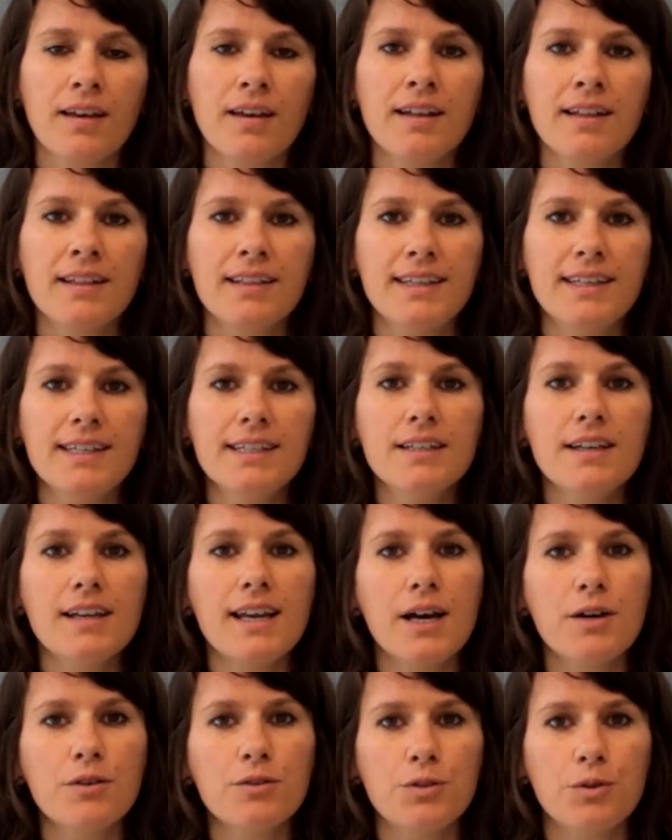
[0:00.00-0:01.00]
This
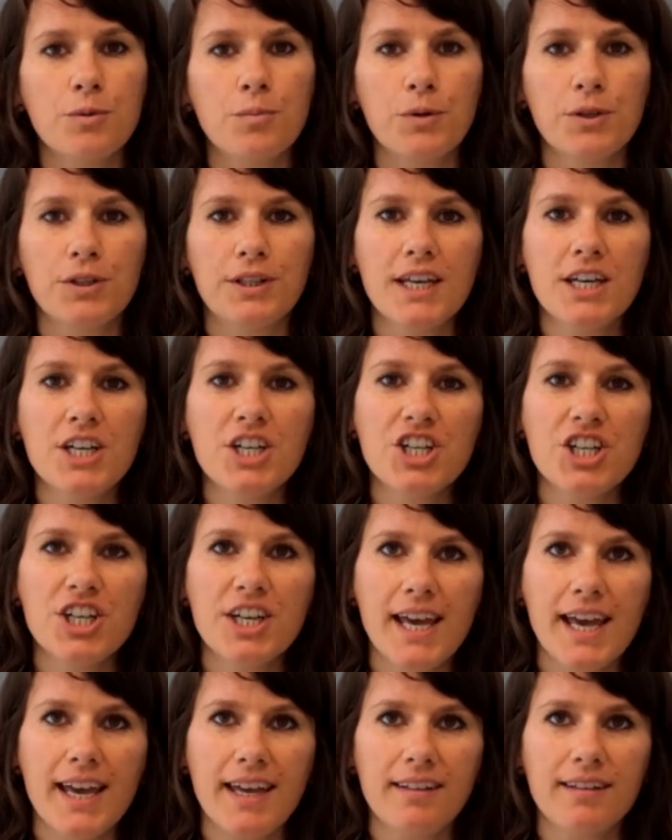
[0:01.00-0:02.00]
allows to
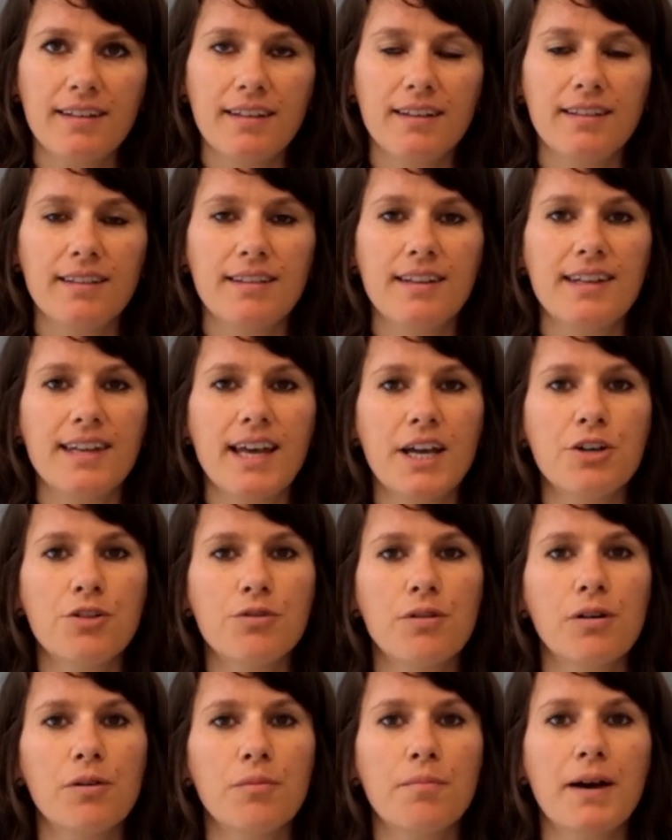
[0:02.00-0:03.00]
potentiate the
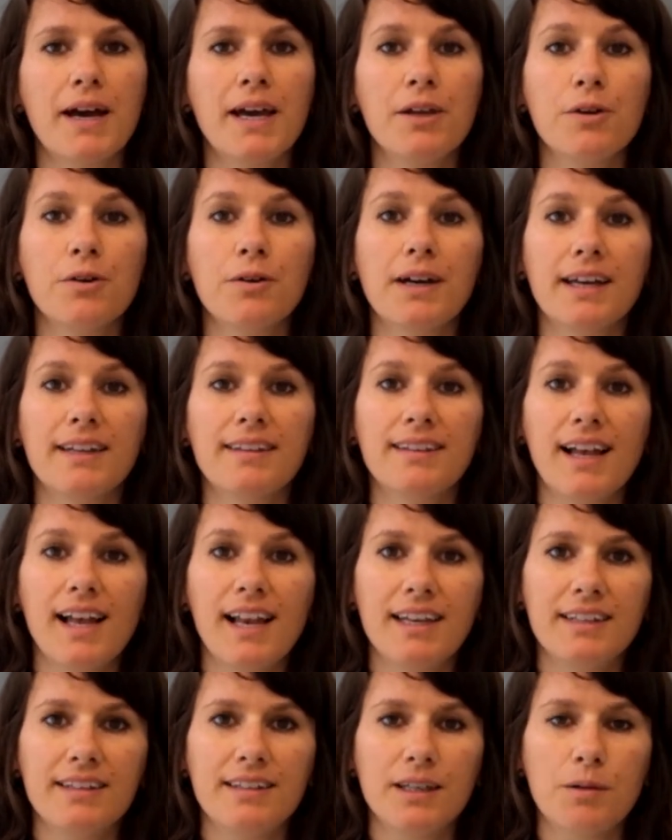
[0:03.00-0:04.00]
natural
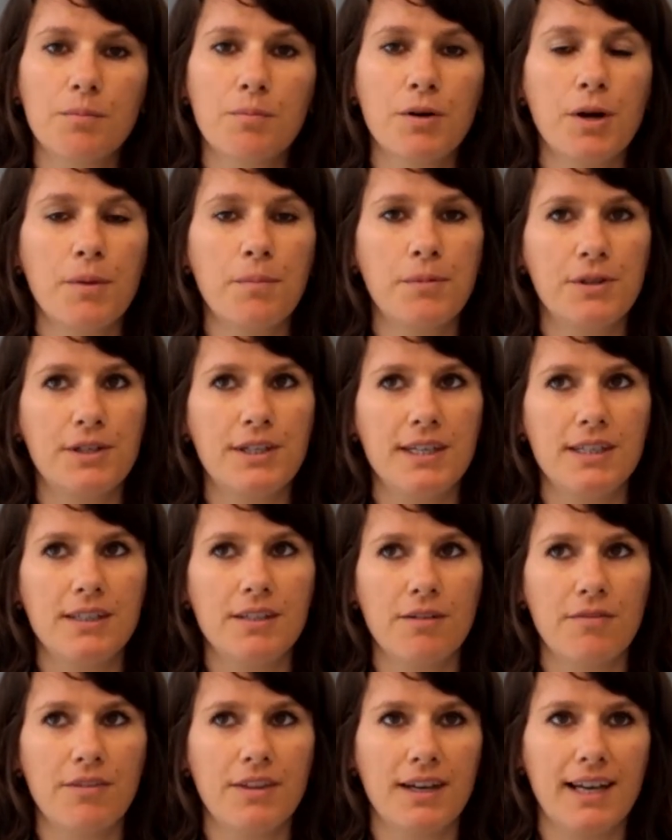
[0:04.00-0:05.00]
biocatalytic properties
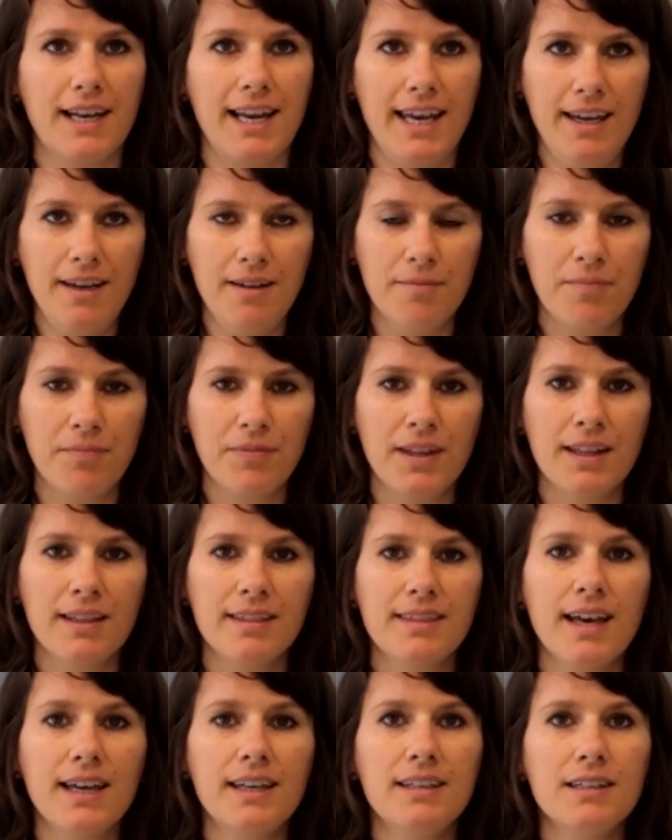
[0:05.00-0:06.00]
of the clay,
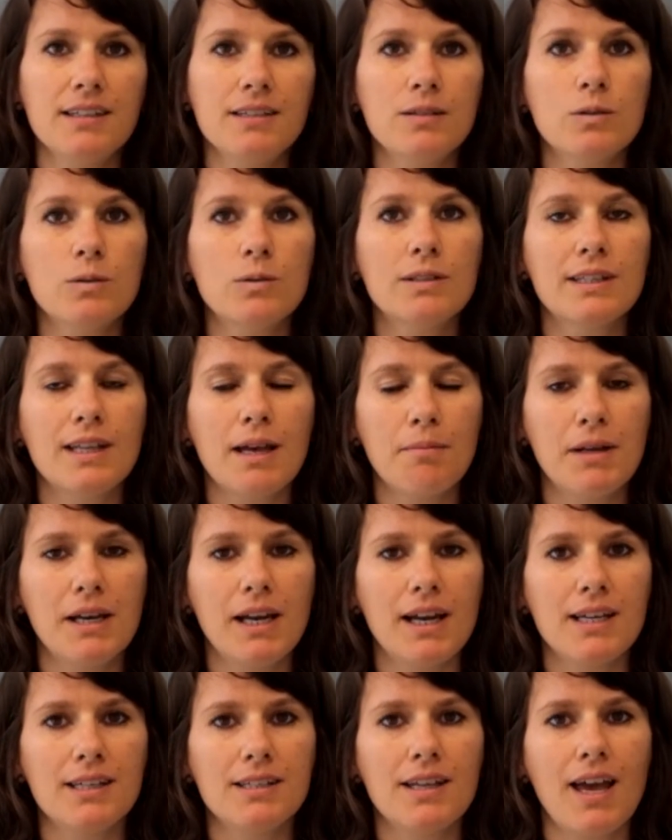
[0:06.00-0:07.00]
that is, to
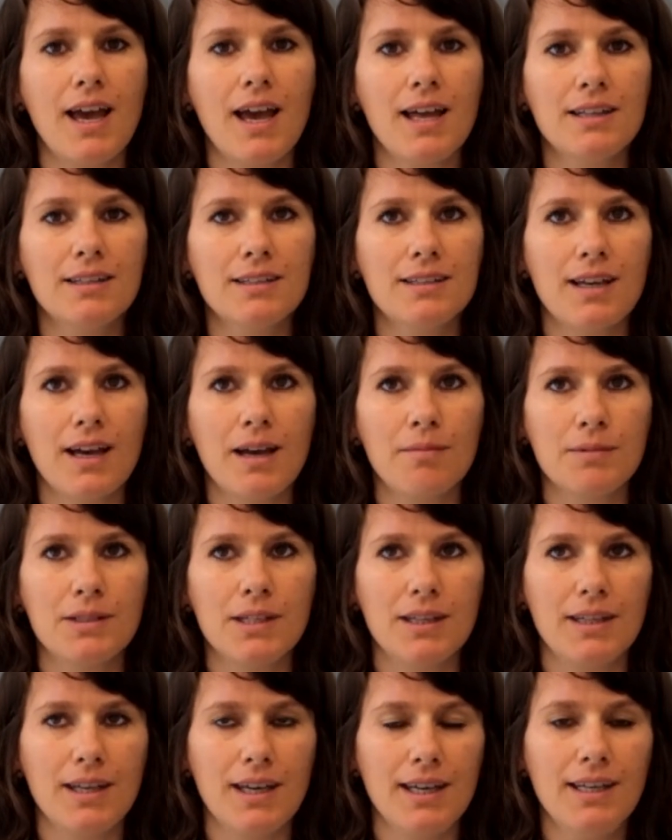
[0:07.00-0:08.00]
stabilize enzymes
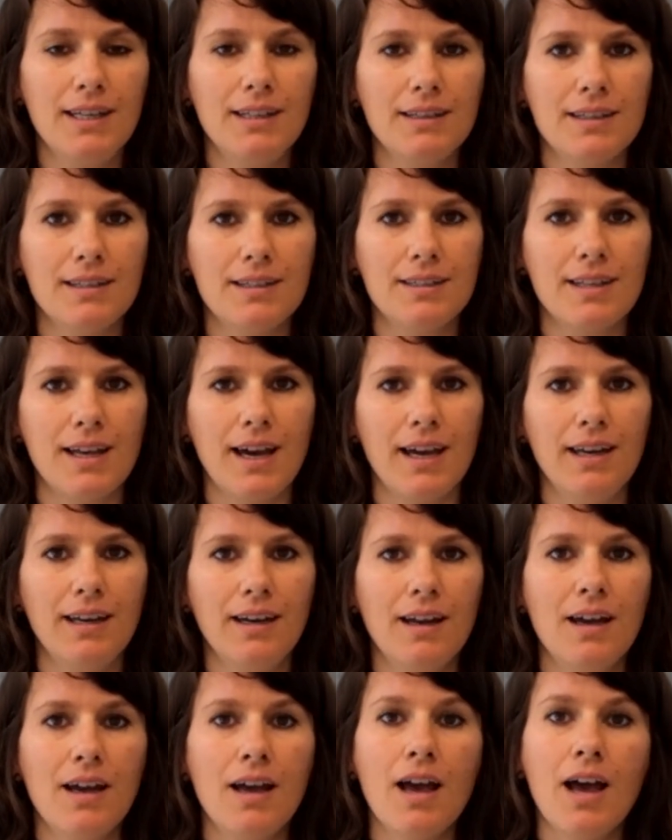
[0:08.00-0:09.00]
in the
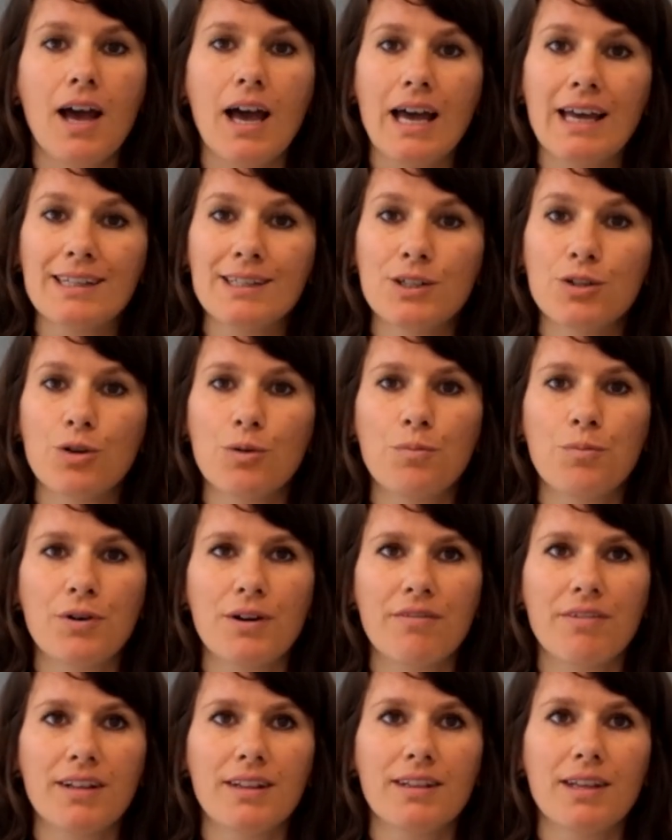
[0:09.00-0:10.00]
intestine and so
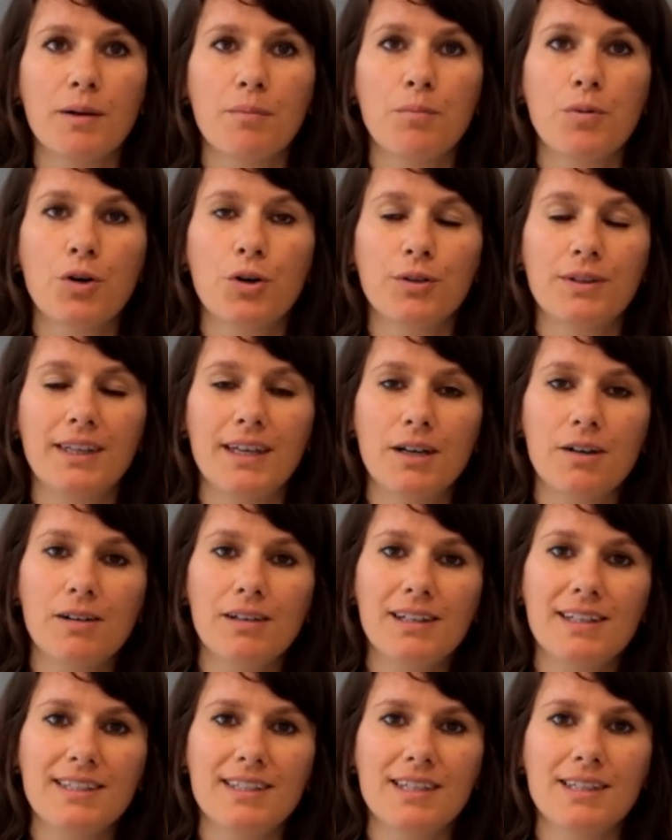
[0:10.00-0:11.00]
prevent their
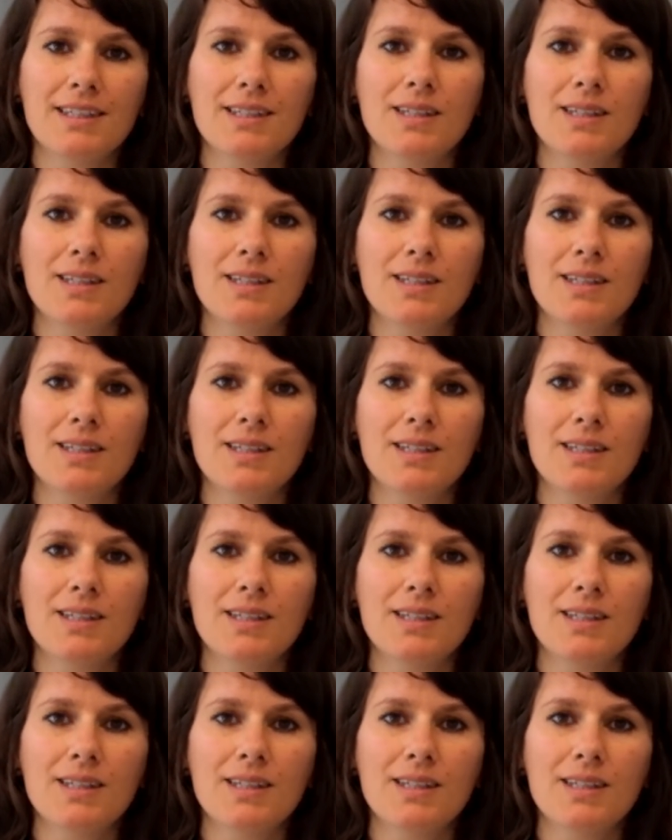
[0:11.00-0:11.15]
proteolysis